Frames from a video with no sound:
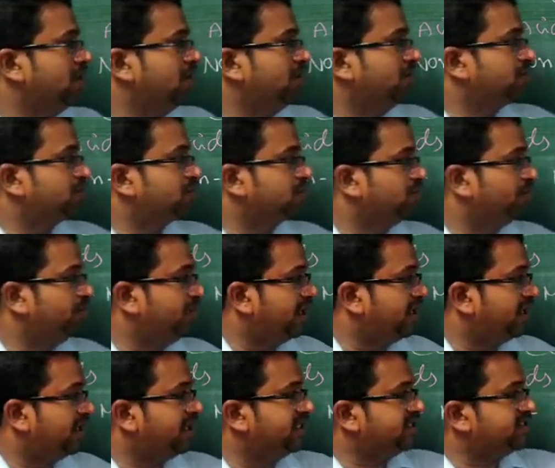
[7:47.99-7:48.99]
You should be
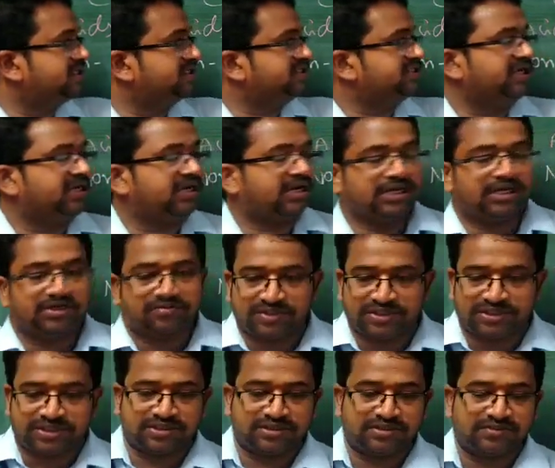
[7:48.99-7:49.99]
analyze the general
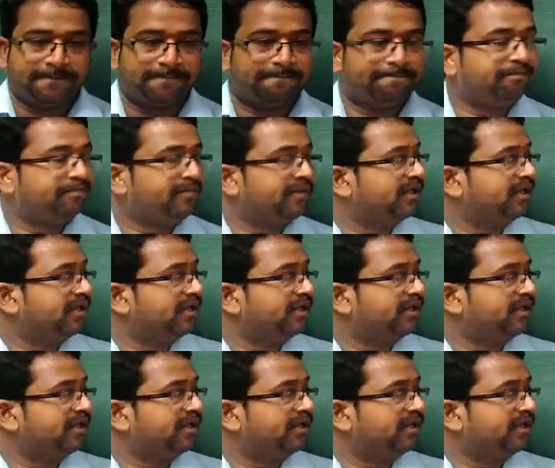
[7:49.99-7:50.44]
equation.